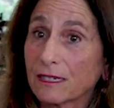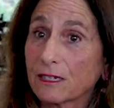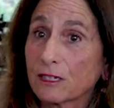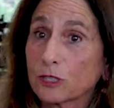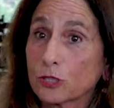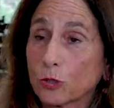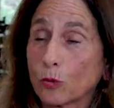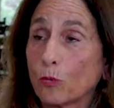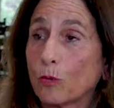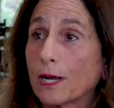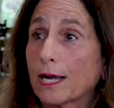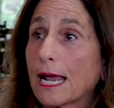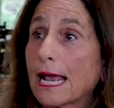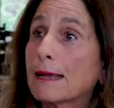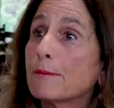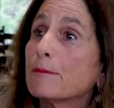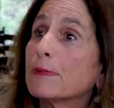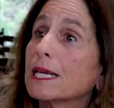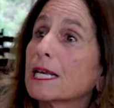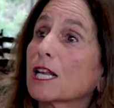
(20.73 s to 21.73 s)
So when
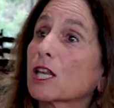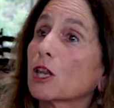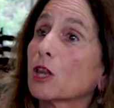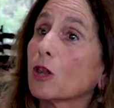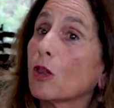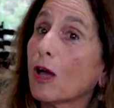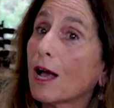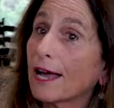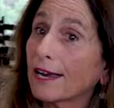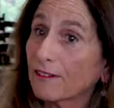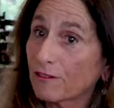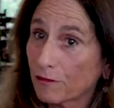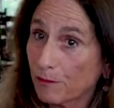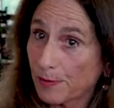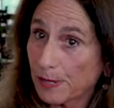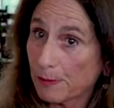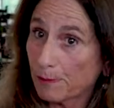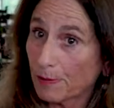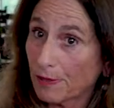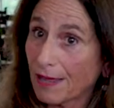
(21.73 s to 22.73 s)
I meet a lot of
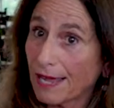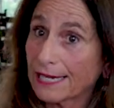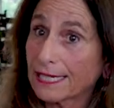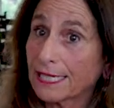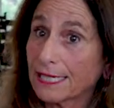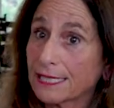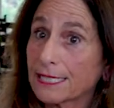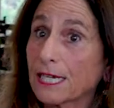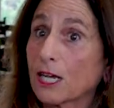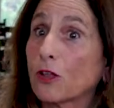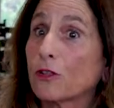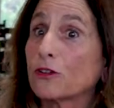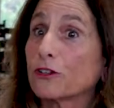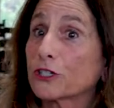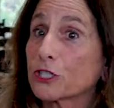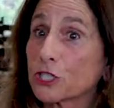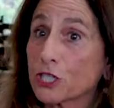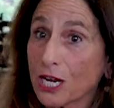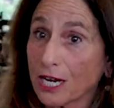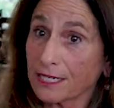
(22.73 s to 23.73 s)
people, I can tell they're
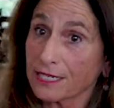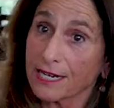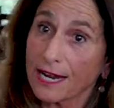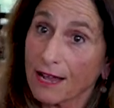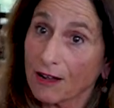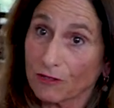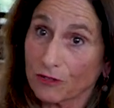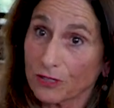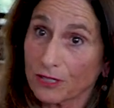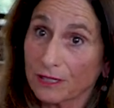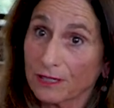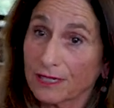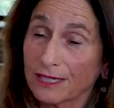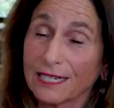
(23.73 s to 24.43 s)
checked out.